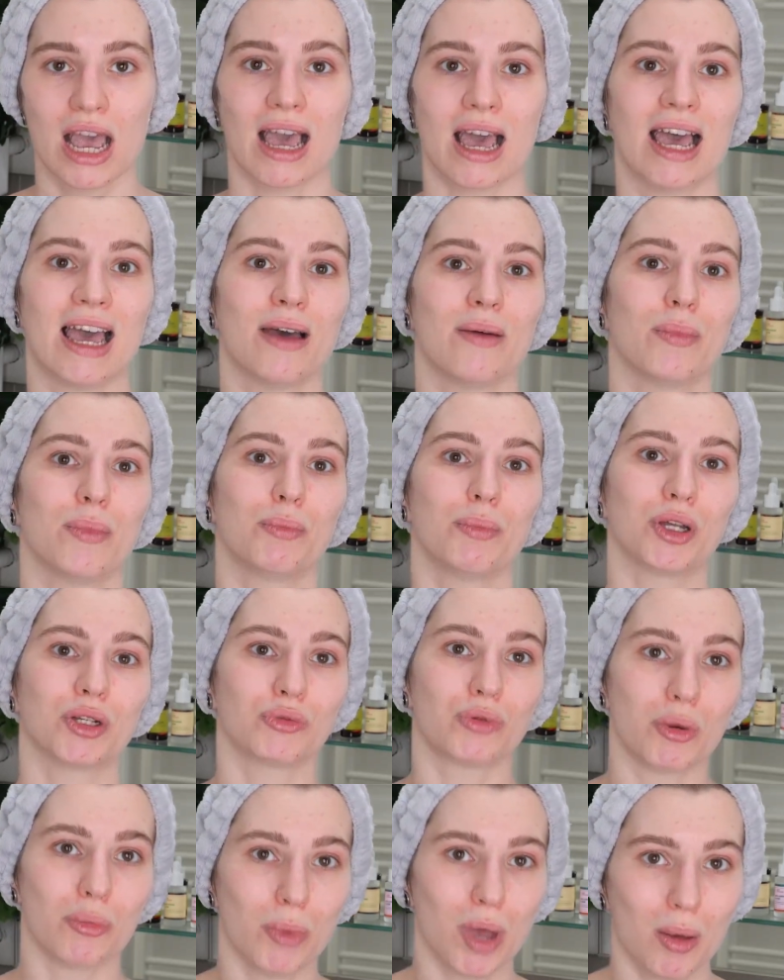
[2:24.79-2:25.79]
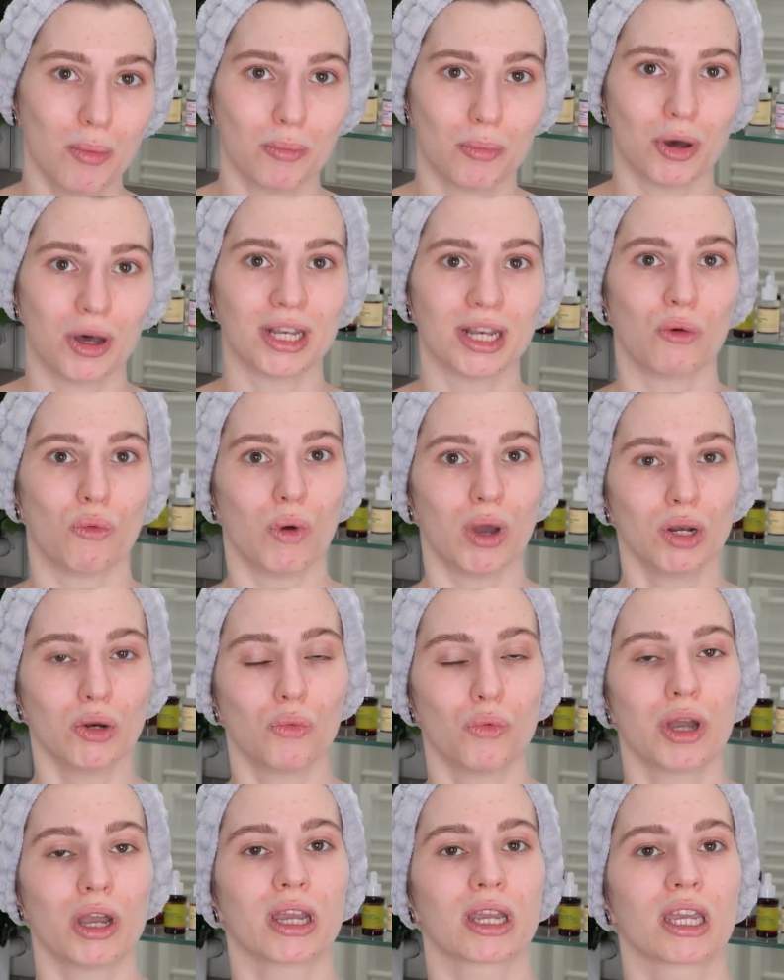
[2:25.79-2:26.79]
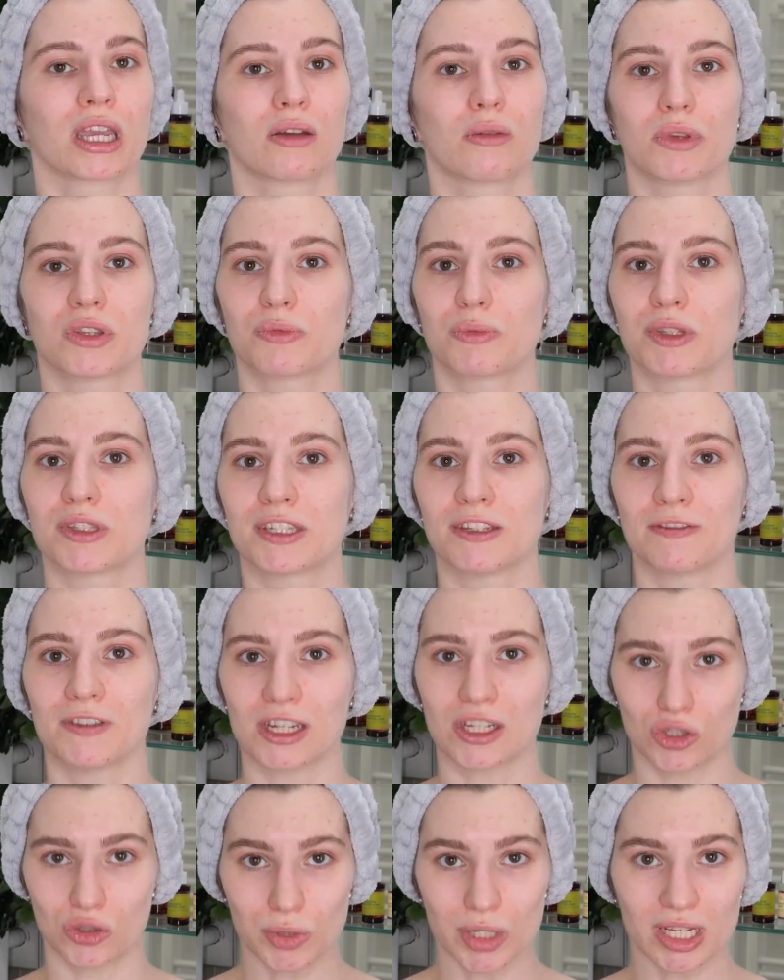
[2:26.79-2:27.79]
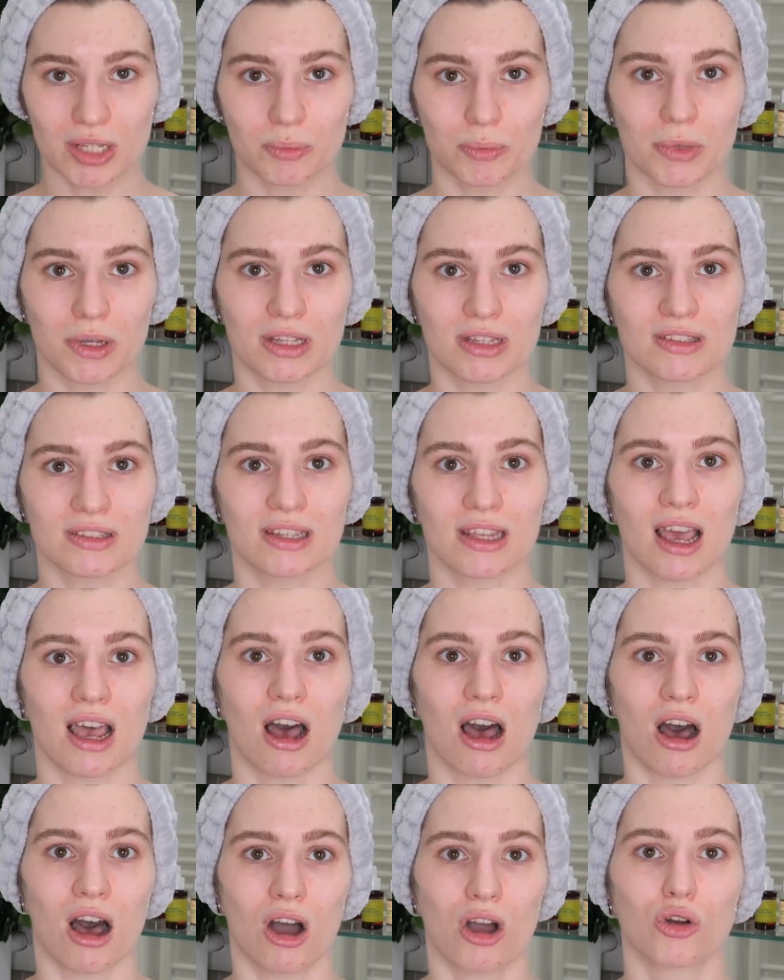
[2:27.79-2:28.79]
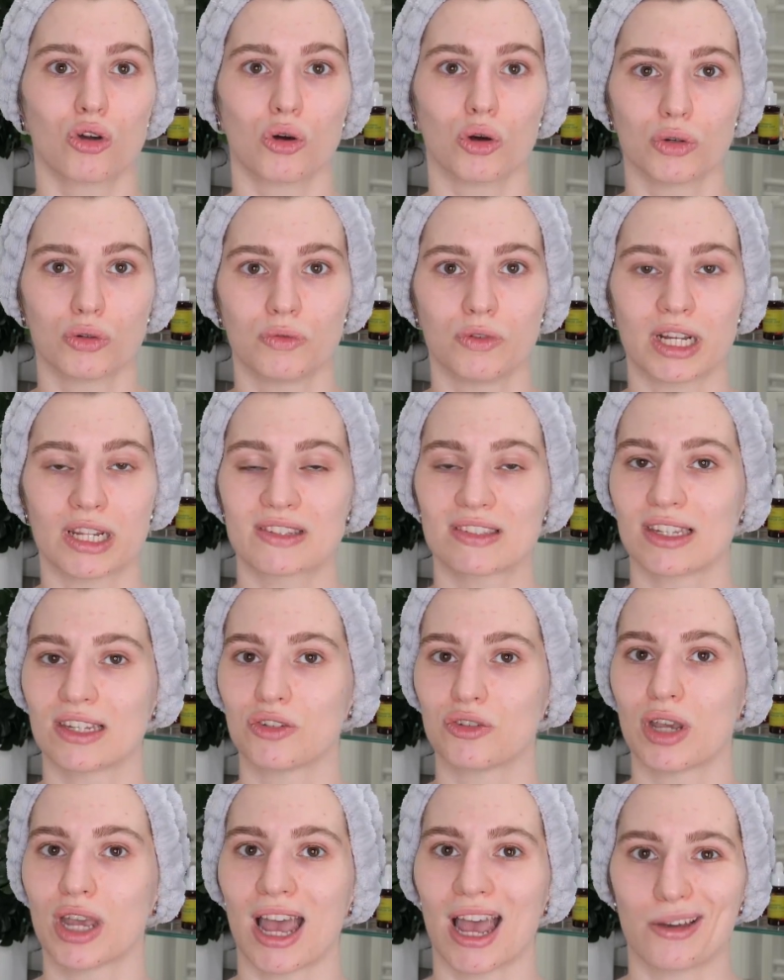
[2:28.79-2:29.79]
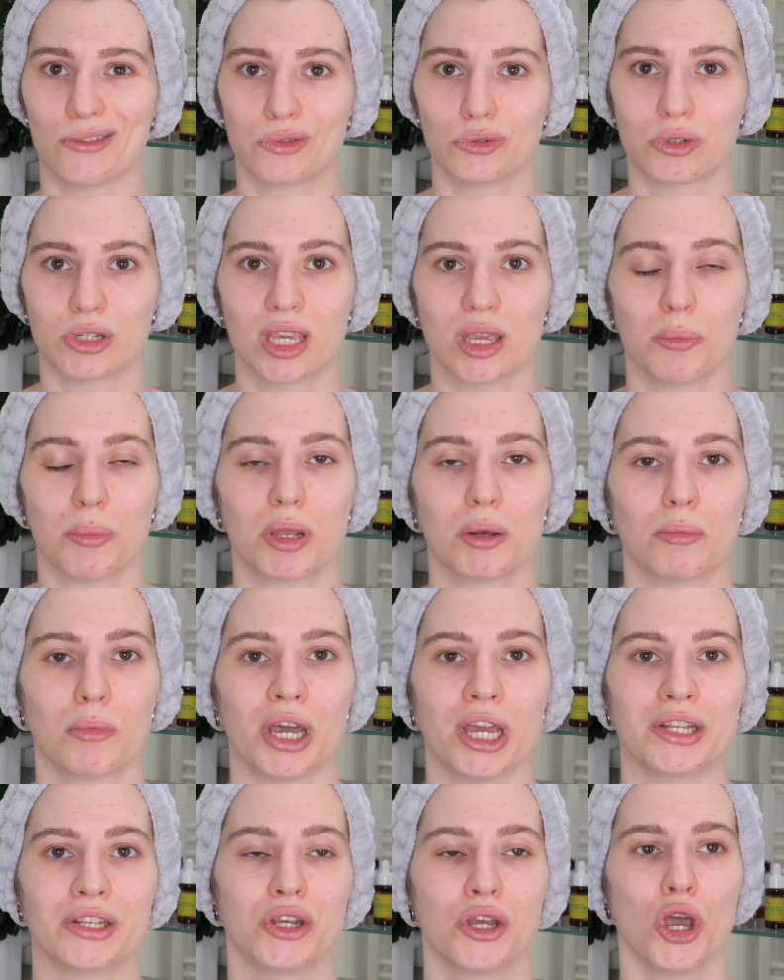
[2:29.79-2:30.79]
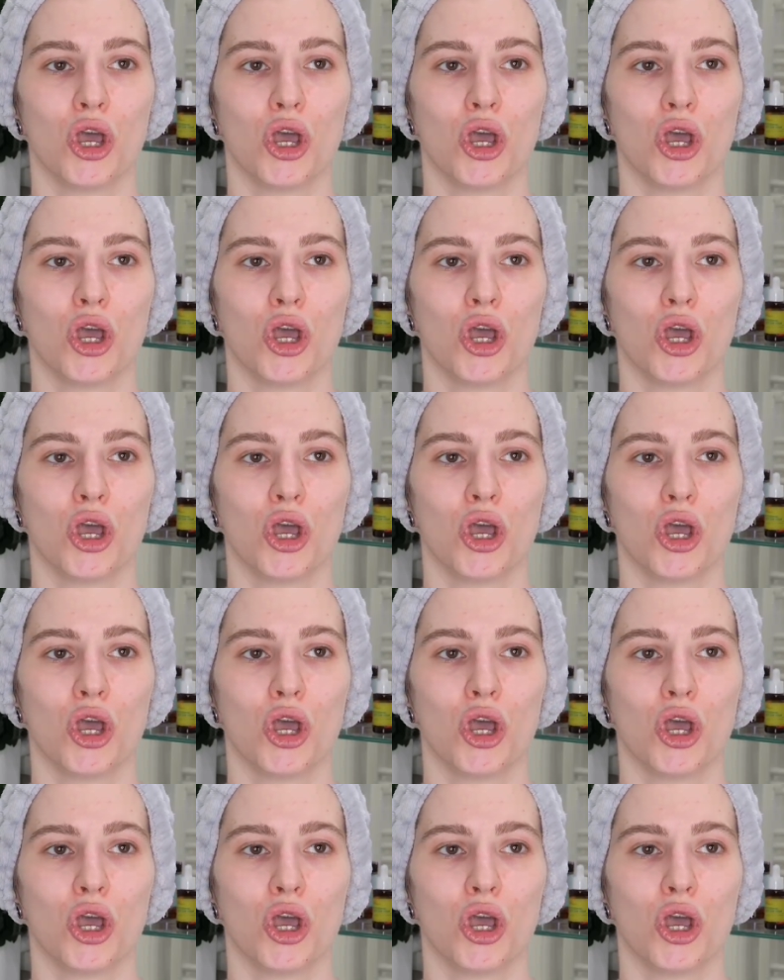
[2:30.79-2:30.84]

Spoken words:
But remember that when working with specific treatments, there are conflicts that you have to keep in mind.